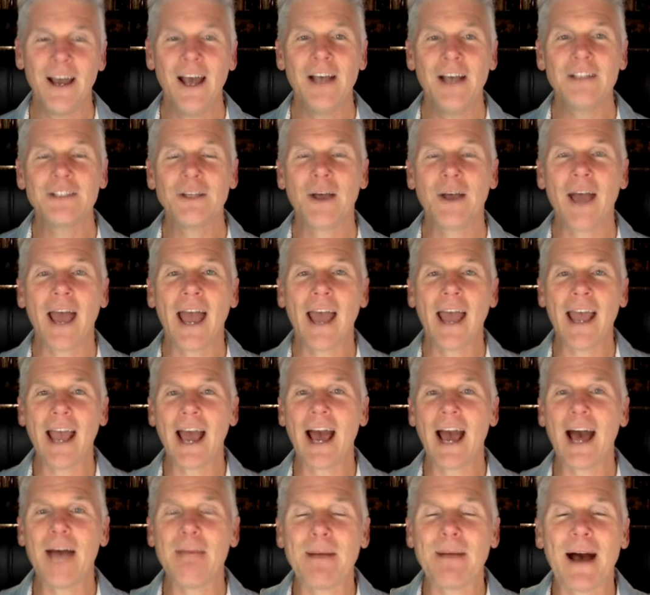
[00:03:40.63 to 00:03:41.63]
So hey,
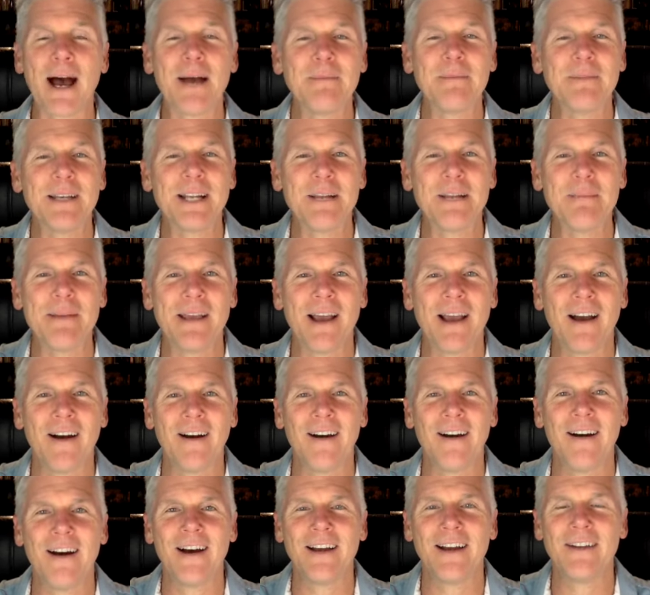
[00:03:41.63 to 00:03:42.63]
I'm going to be
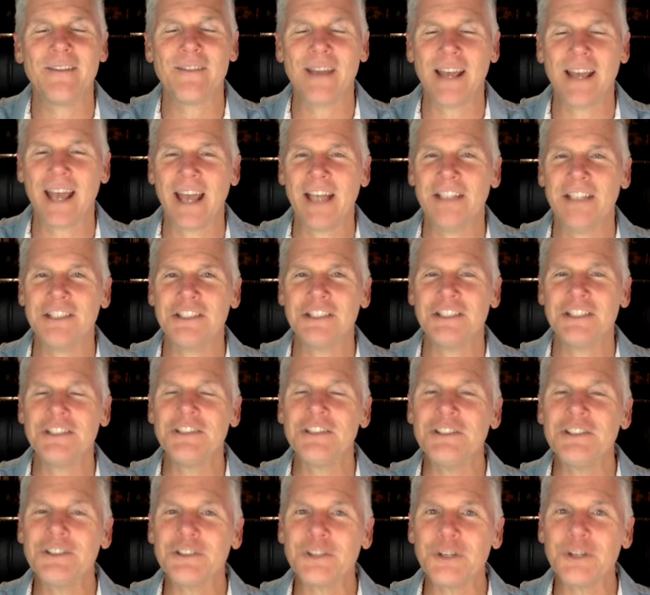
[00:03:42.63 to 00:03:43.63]
on vacation
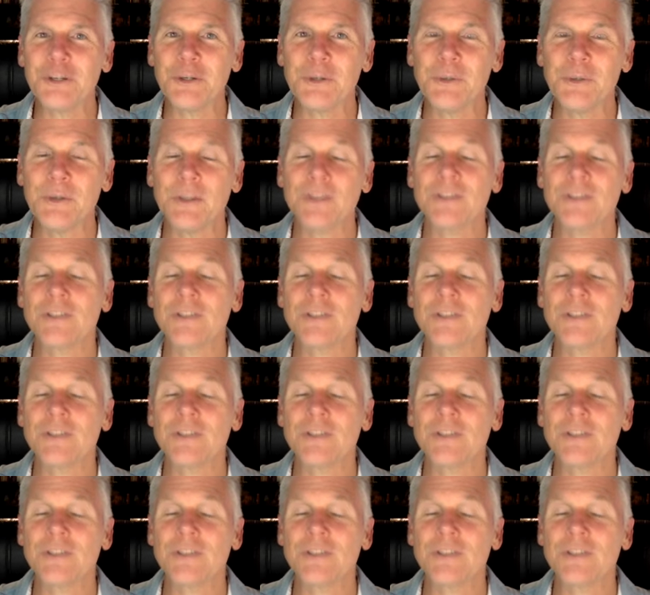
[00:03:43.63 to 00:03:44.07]
soon.